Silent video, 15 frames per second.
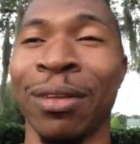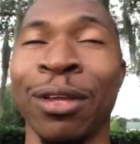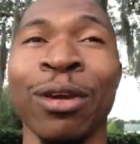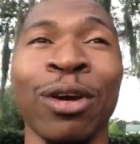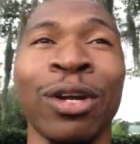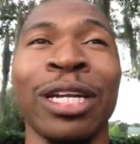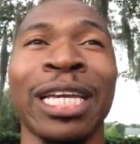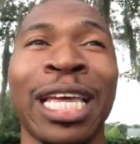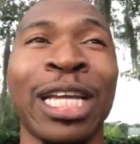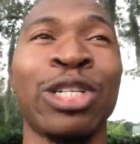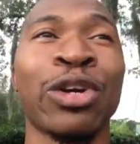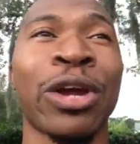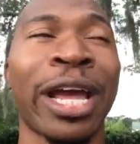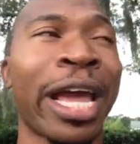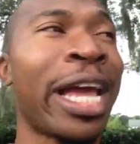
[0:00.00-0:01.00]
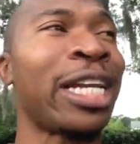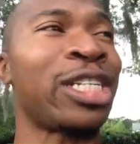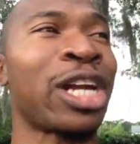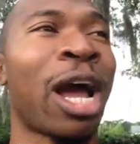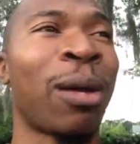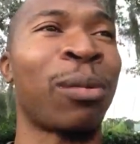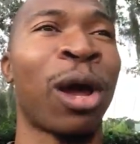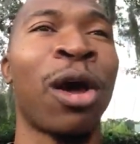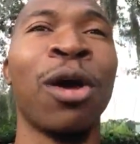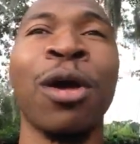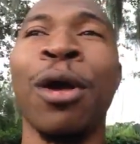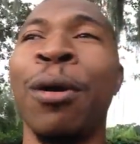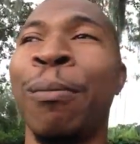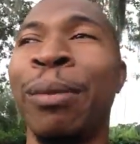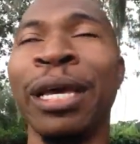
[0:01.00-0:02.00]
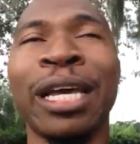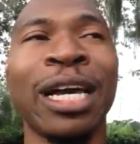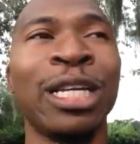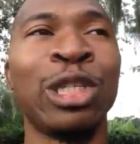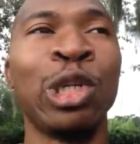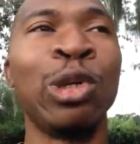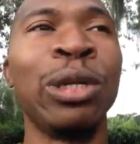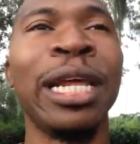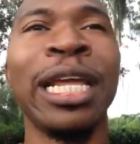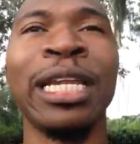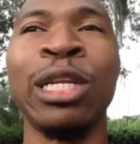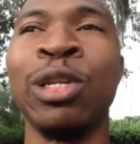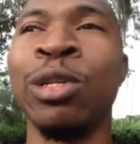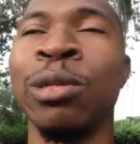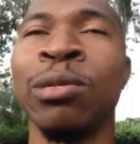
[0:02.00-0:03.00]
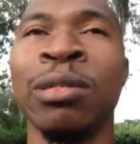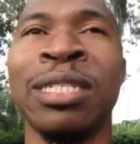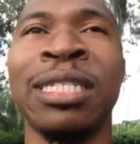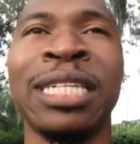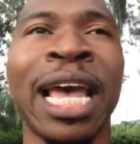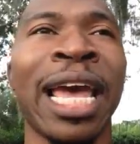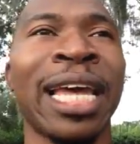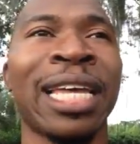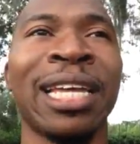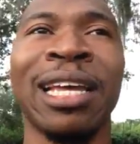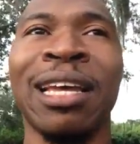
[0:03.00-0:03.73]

You're gonna get your head chopped off because you didn't take